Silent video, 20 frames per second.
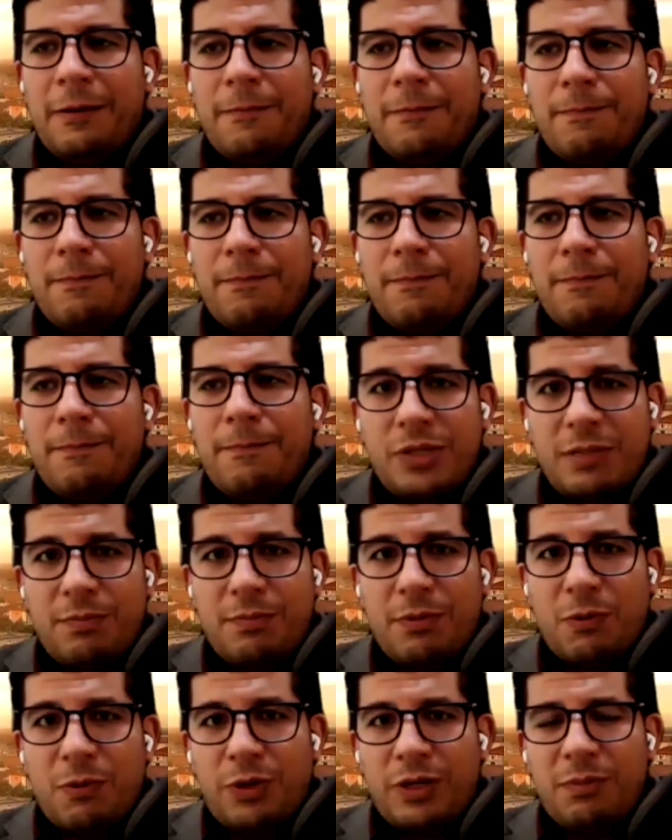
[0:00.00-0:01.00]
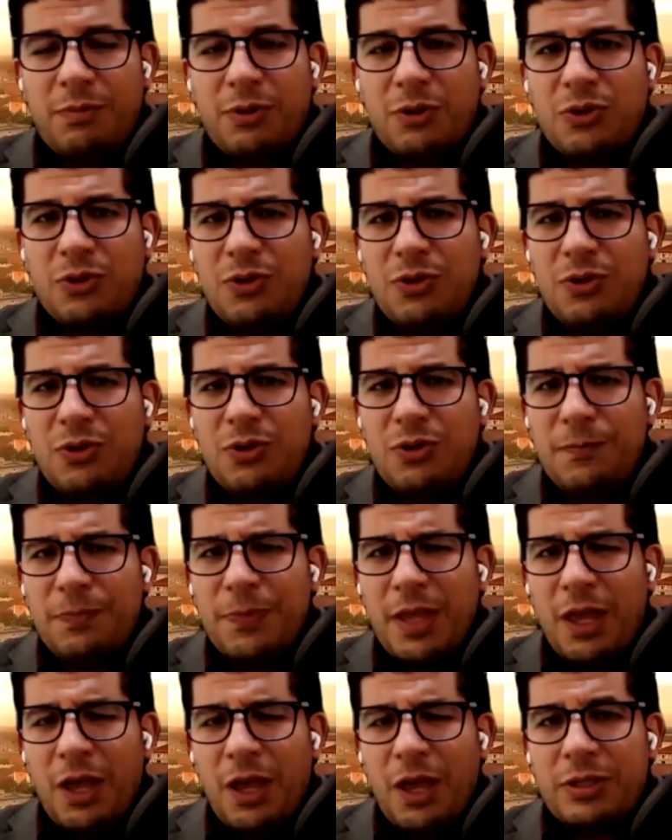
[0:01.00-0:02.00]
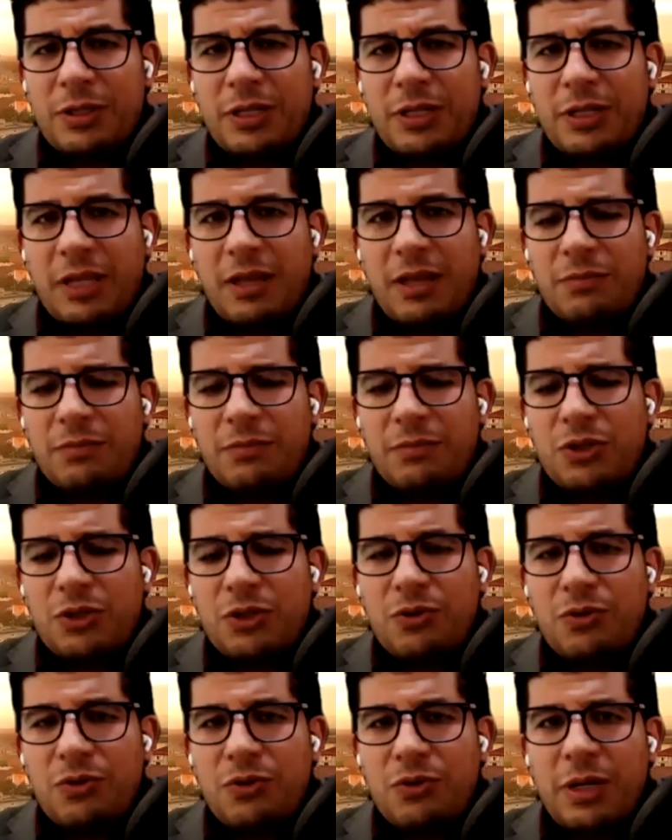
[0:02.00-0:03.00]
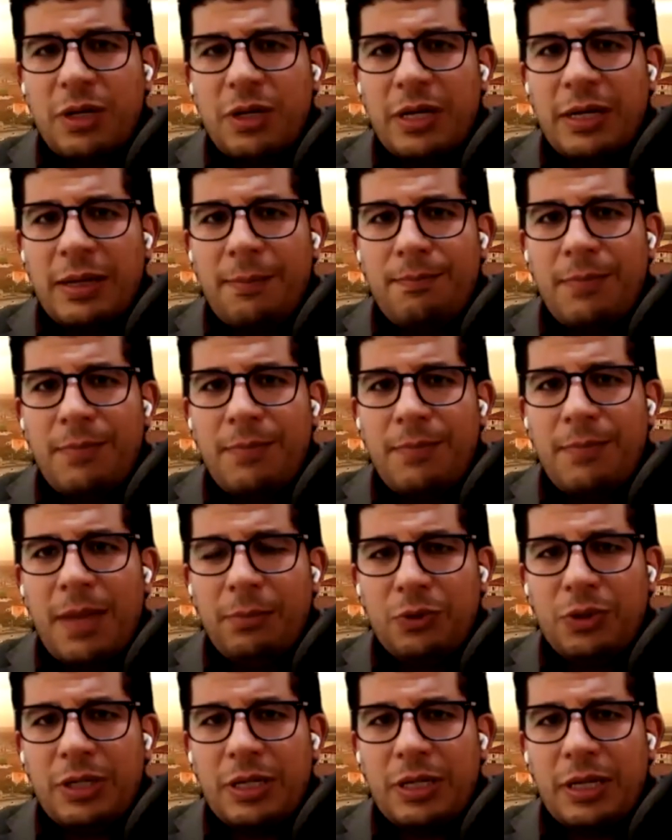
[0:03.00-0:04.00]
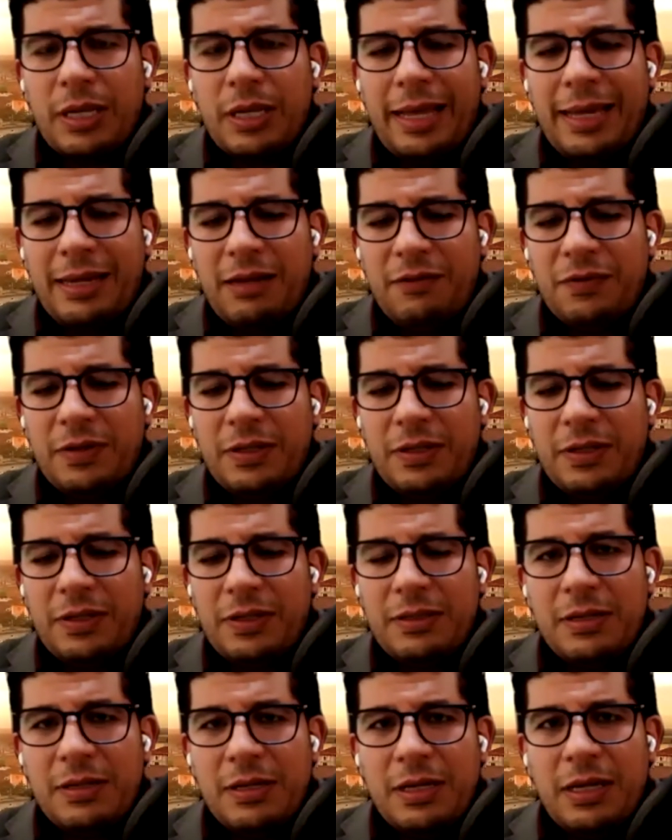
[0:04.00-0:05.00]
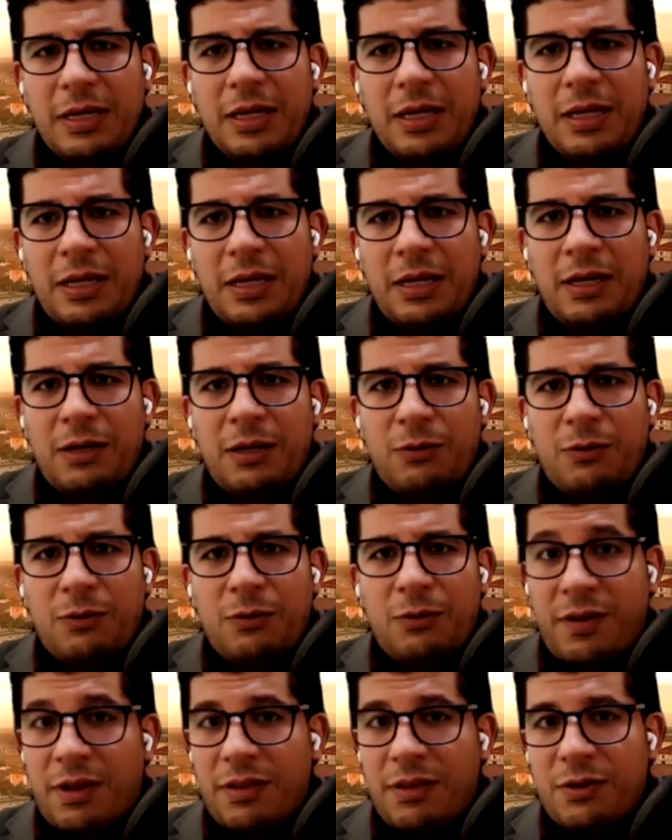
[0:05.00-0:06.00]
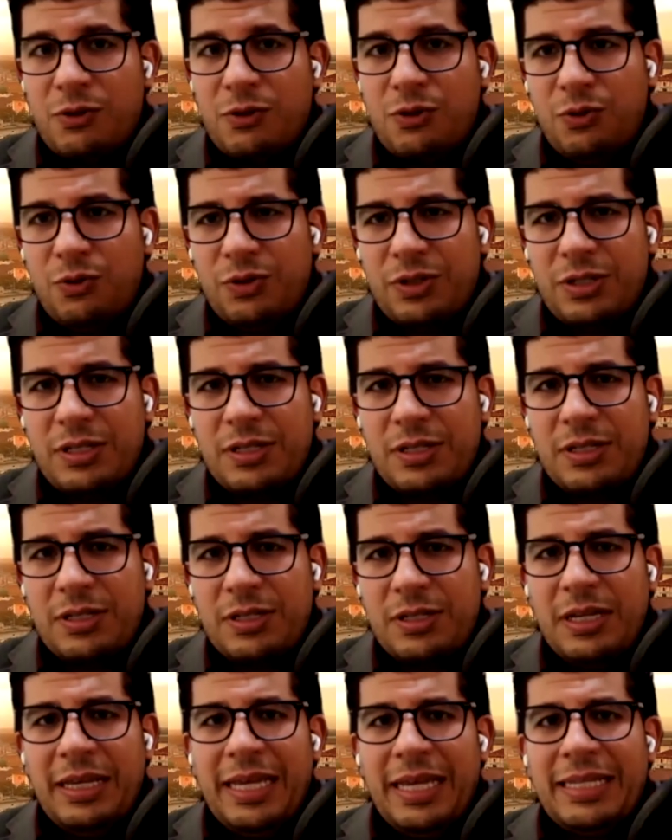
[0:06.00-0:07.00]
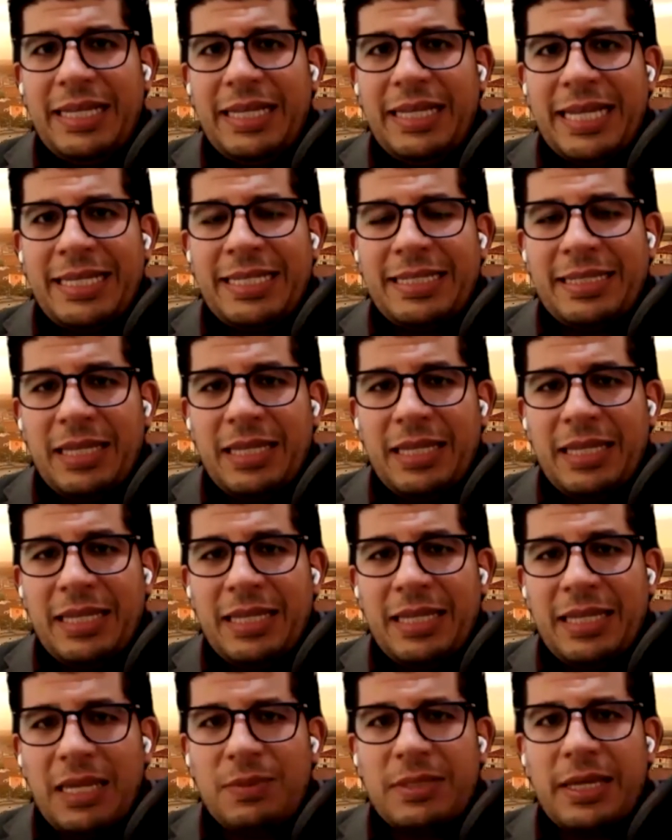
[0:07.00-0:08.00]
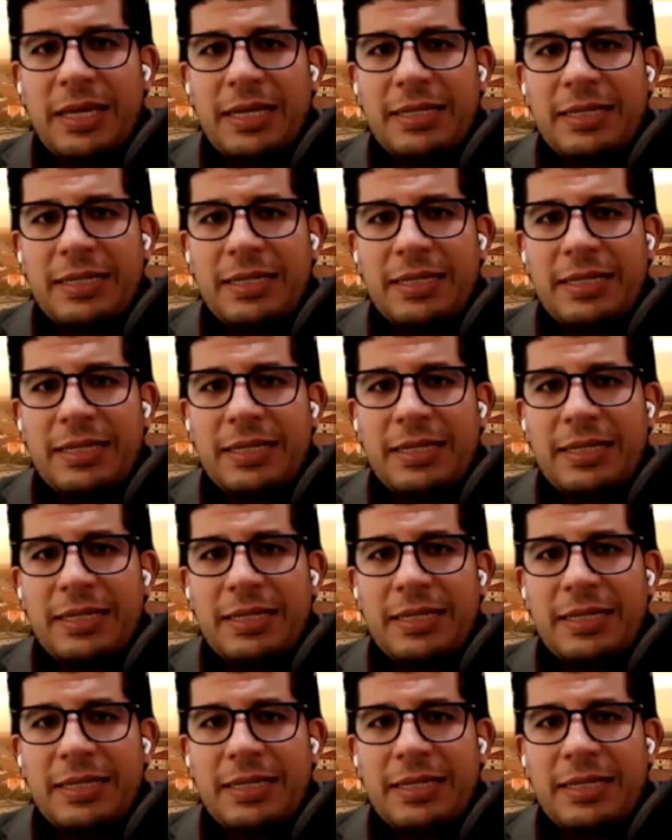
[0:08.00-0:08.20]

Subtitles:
So that's number one. Number two, what comes to Mamluk Hanafis, even other jurists, it seems that